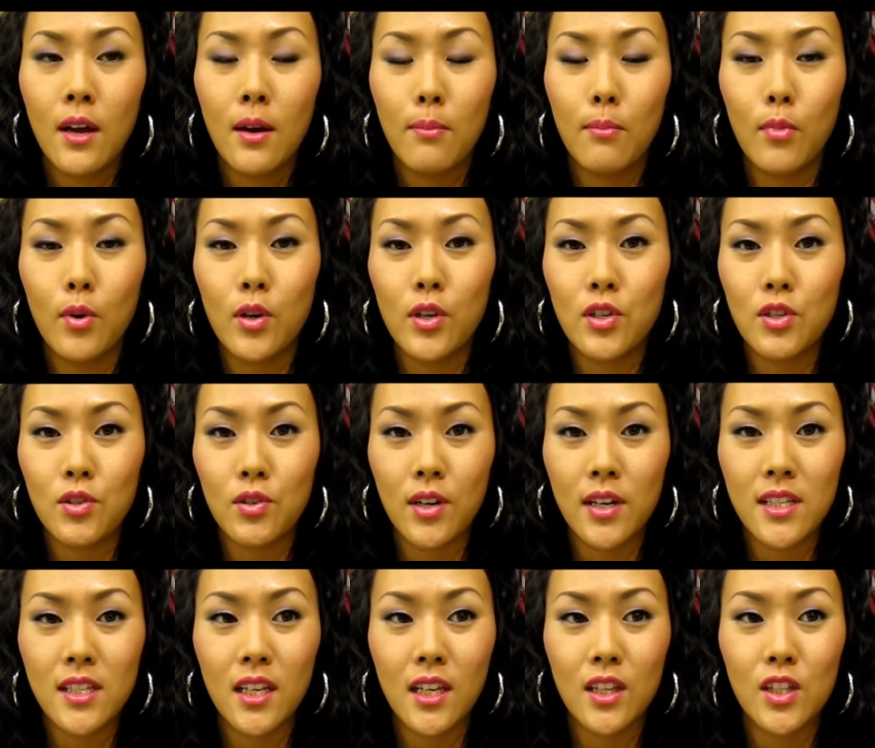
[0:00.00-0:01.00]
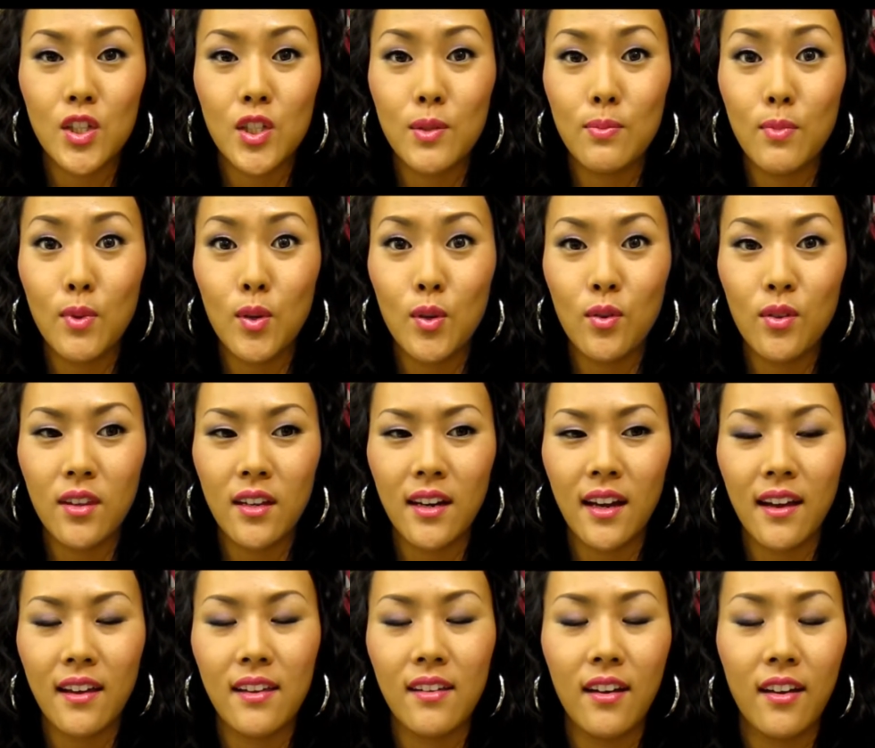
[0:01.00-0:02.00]
moisturizing and smooth, and
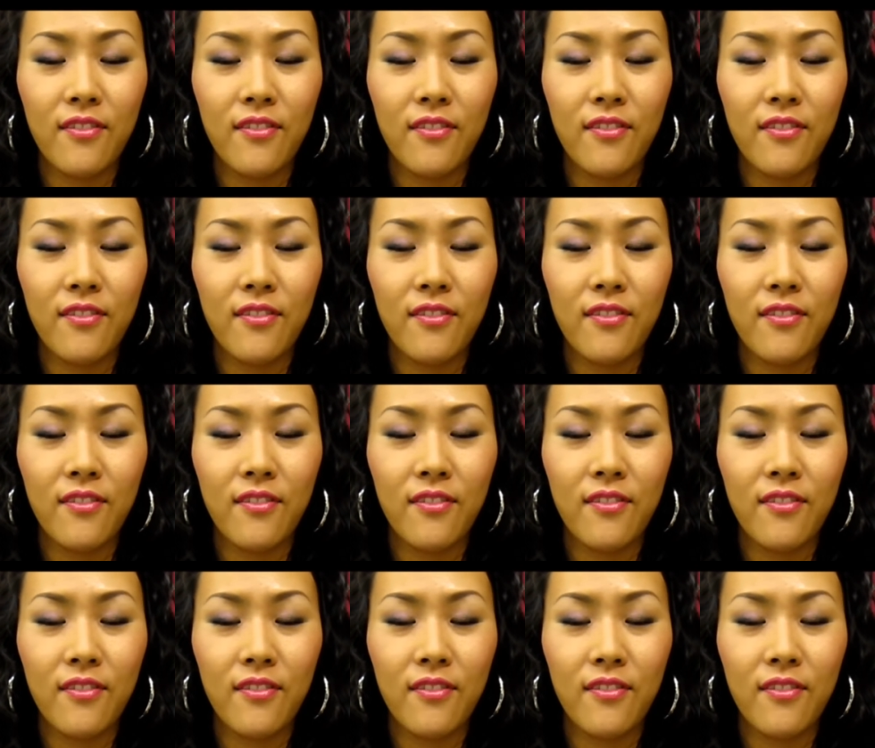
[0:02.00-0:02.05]
I,